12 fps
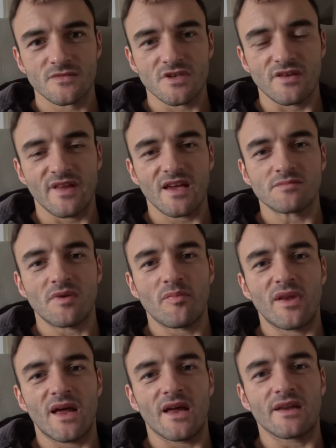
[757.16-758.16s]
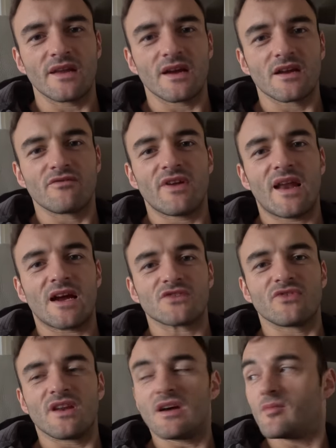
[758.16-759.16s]
So there's my plan. I'm gonna relax
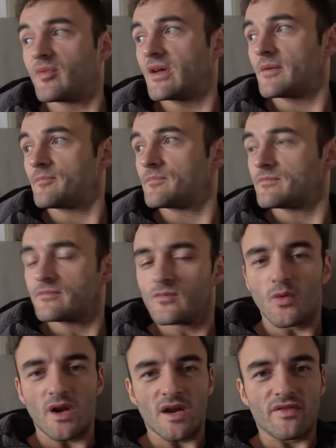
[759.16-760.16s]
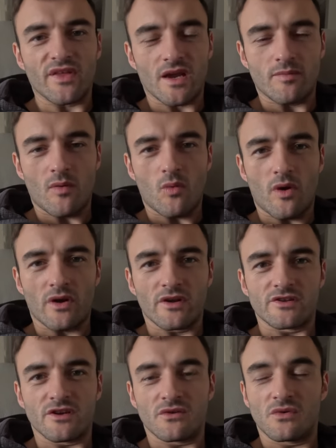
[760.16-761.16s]
for a little bit while I think about what I'm gonna
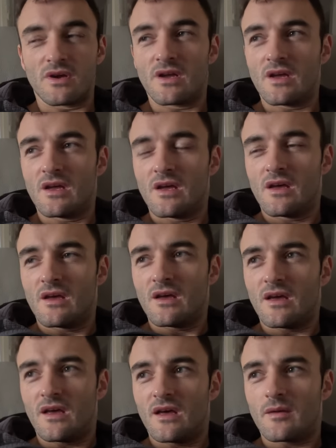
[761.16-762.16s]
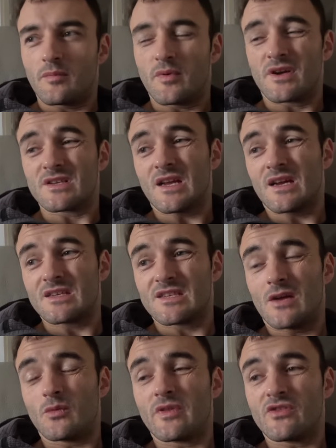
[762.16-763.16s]
do. Because like I
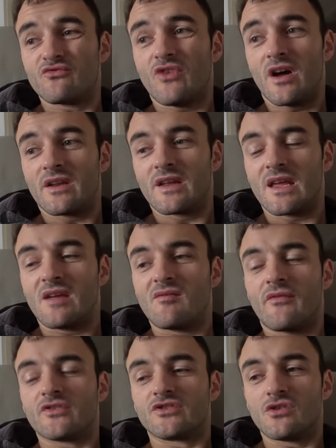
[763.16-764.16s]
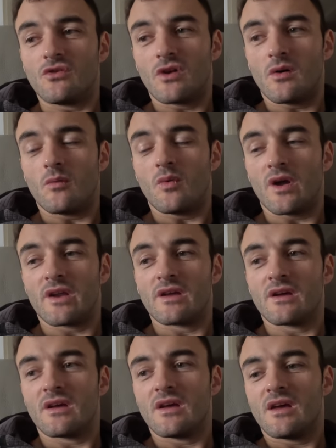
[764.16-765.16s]
said, with the run, even if I do go on one,
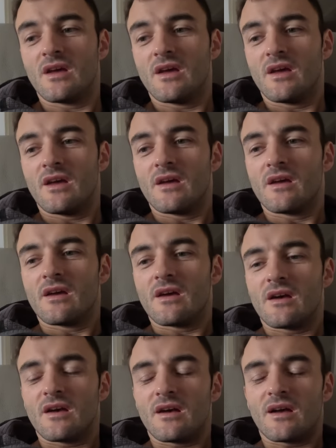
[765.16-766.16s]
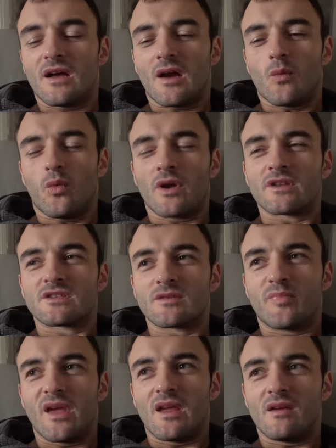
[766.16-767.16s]
I want to
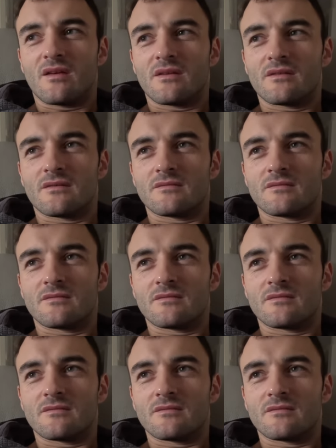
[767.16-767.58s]
beat